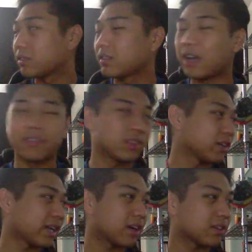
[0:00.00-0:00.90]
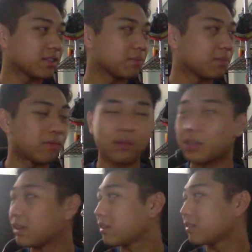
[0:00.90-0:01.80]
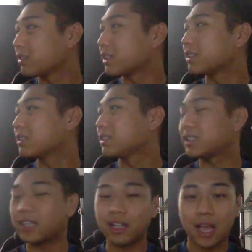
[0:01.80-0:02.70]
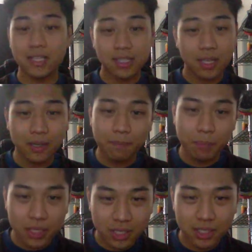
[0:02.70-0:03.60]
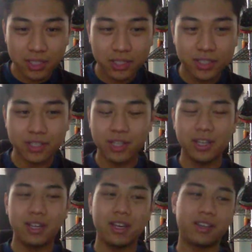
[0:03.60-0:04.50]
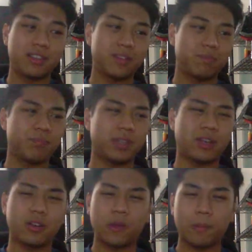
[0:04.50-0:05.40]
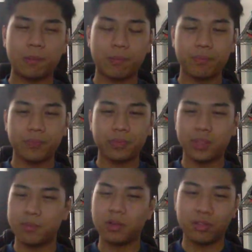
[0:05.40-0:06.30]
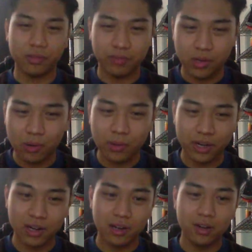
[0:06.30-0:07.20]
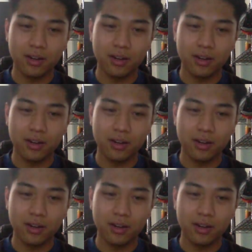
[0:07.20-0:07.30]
having lookout before they like say "I said bitch," and then they end up in the middle of nowhere,